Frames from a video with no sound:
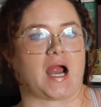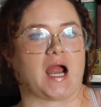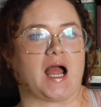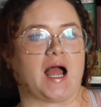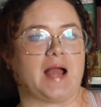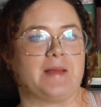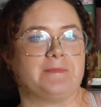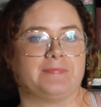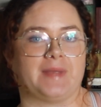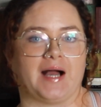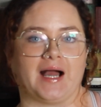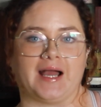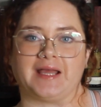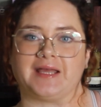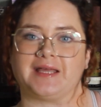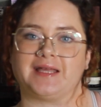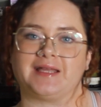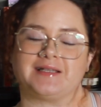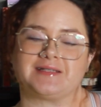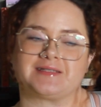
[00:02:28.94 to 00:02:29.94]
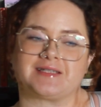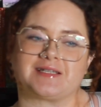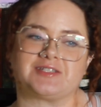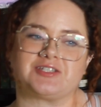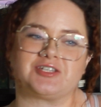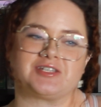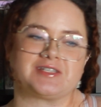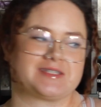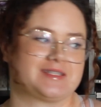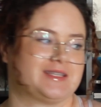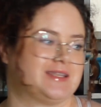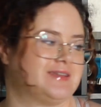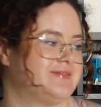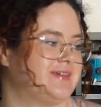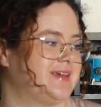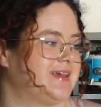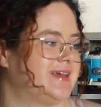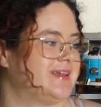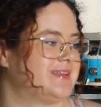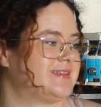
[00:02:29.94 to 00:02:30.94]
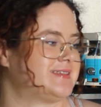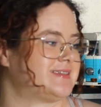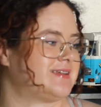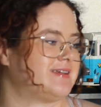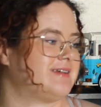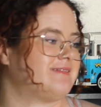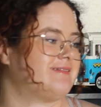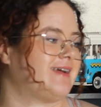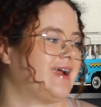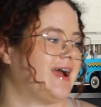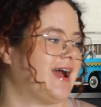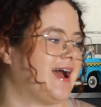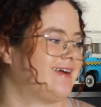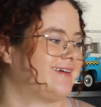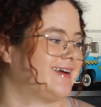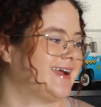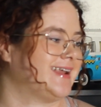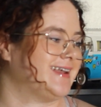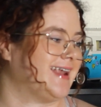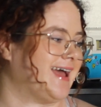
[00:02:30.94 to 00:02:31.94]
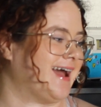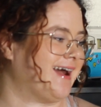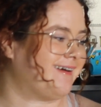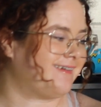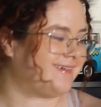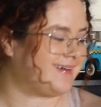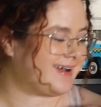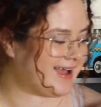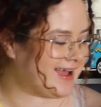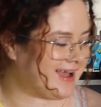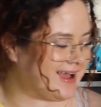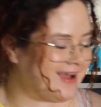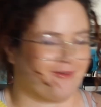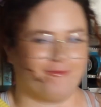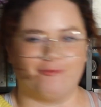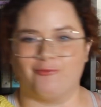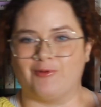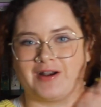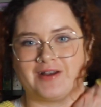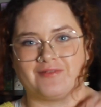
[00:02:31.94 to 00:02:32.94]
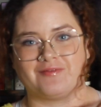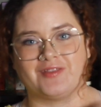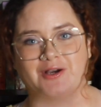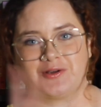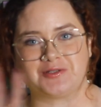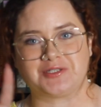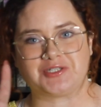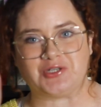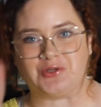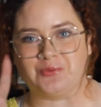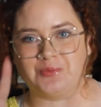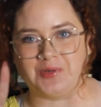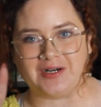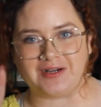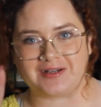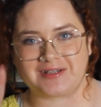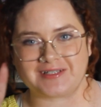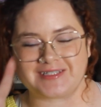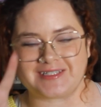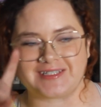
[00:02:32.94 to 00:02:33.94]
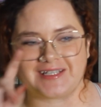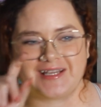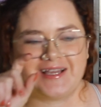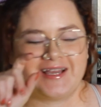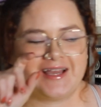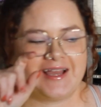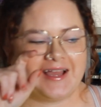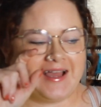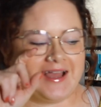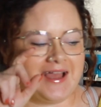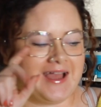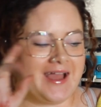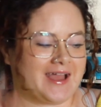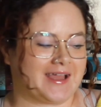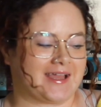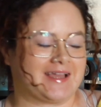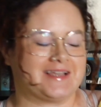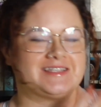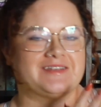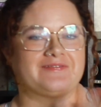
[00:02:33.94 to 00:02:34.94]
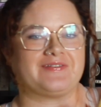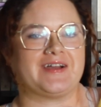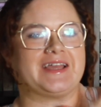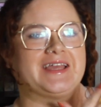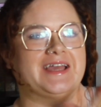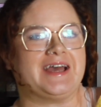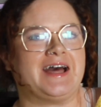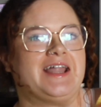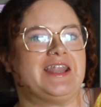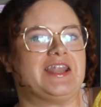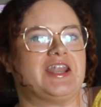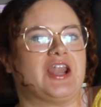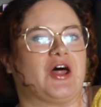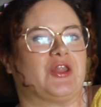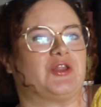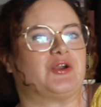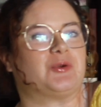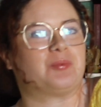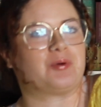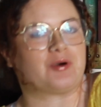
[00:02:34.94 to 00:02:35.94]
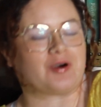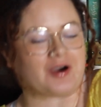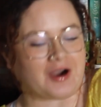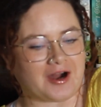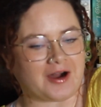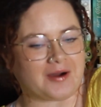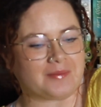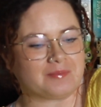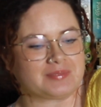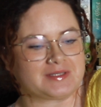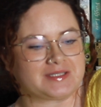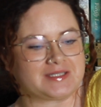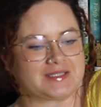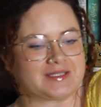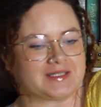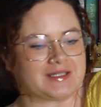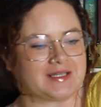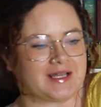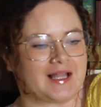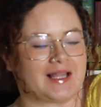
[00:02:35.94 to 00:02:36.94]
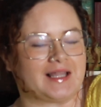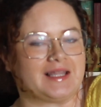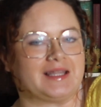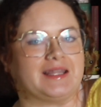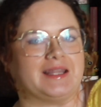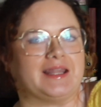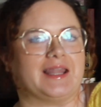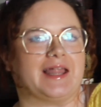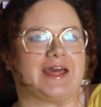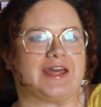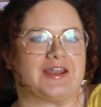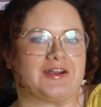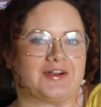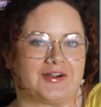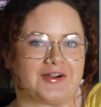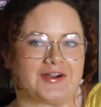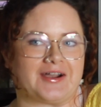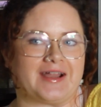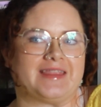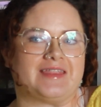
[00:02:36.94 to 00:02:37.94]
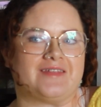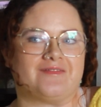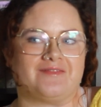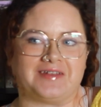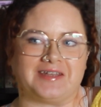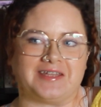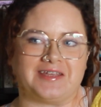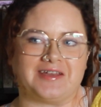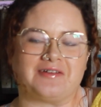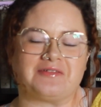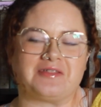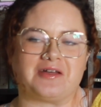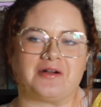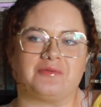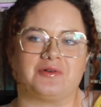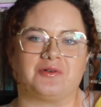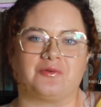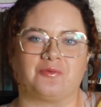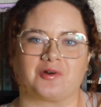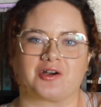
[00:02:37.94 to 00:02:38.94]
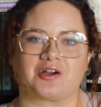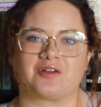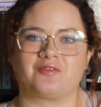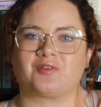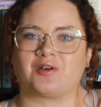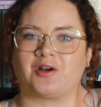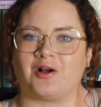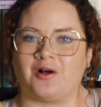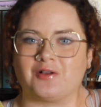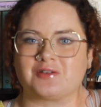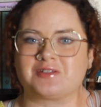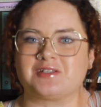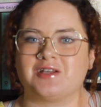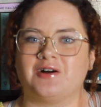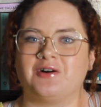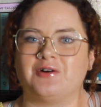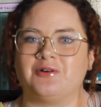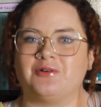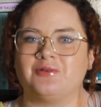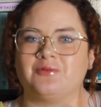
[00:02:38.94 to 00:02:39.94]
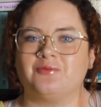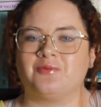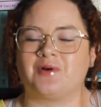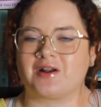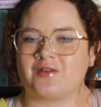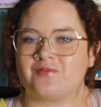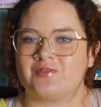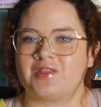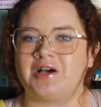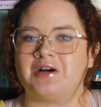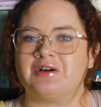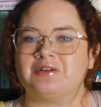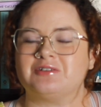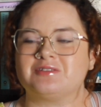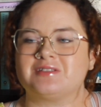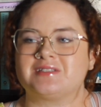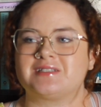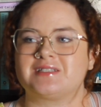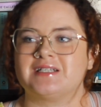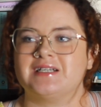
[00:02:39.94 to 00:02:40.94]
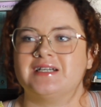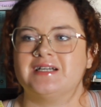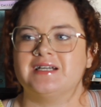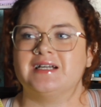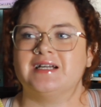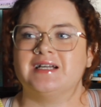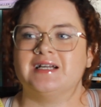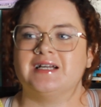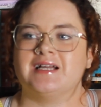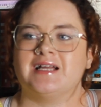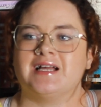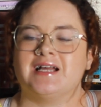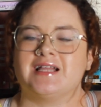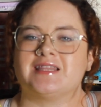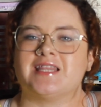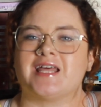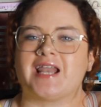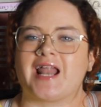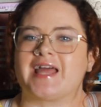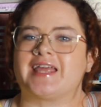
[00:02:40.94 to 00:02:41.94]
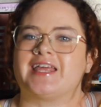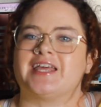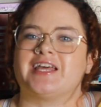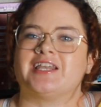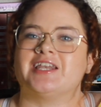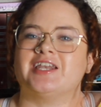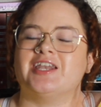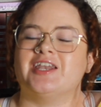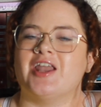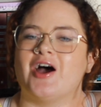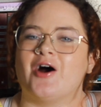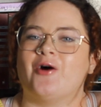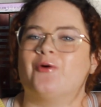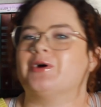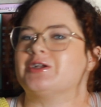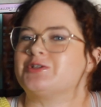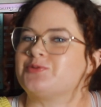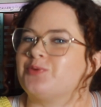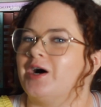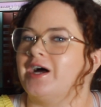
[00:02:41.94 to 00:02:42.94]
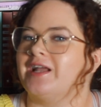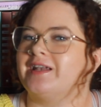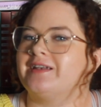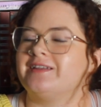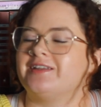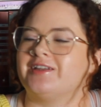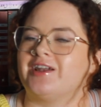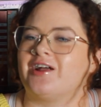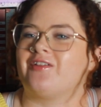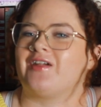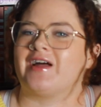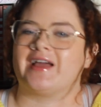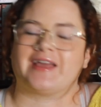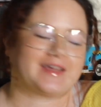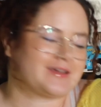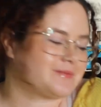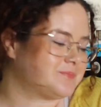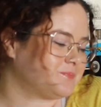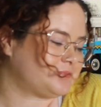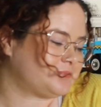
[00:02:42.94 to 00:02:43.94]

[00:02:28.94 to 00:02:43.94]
I might just leave it right now at one of those 2 books, because if I get another prompt later in the video that would work for also one of those, then I can know which one. You know, like